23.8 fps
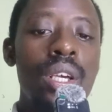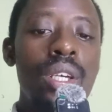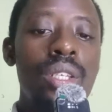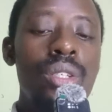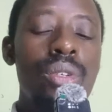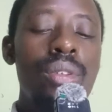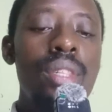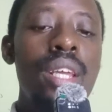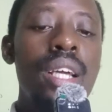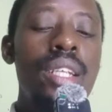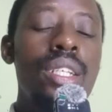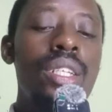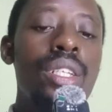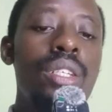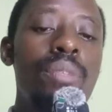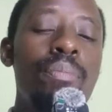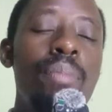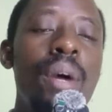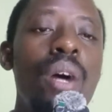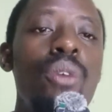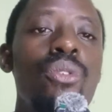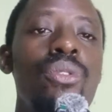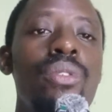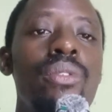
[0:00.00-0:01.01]
so that
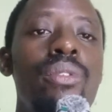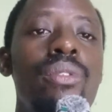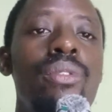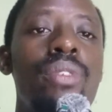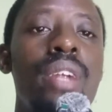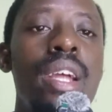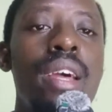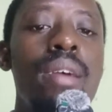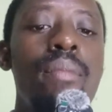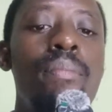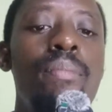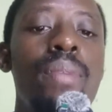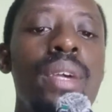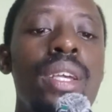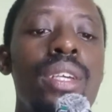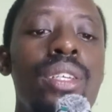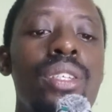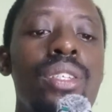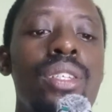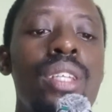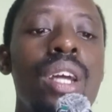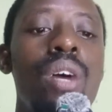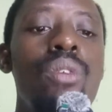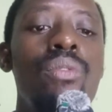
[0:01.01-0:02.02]
spousal rape
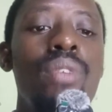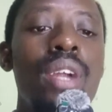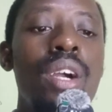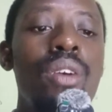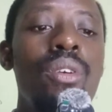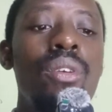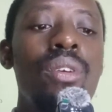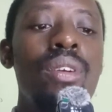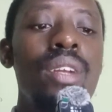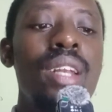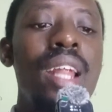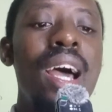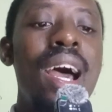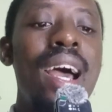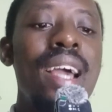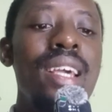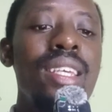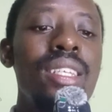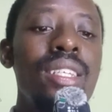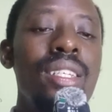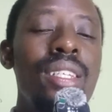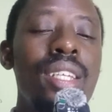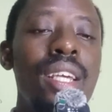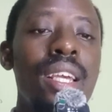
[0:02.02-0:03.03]
is now
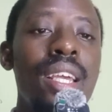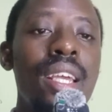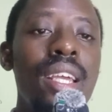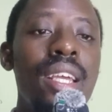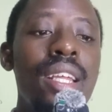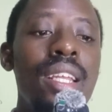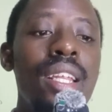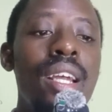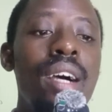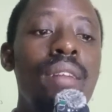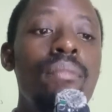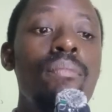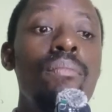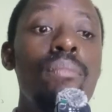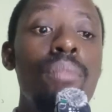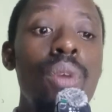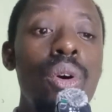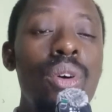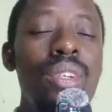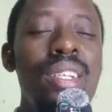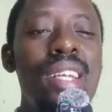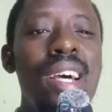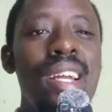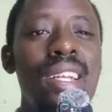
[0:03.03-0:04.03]
recognized in
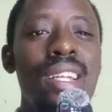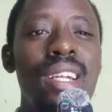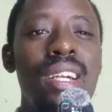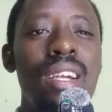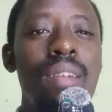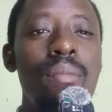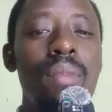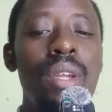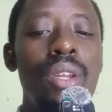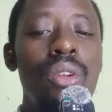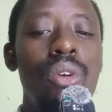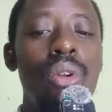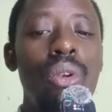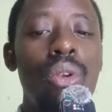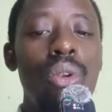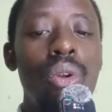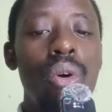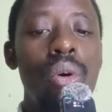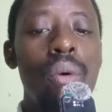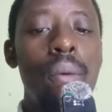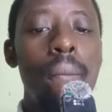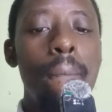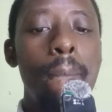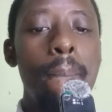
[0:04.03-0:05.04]
modern criminal
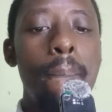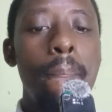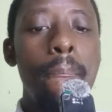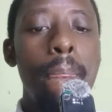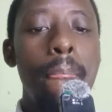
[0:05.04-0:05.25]
law.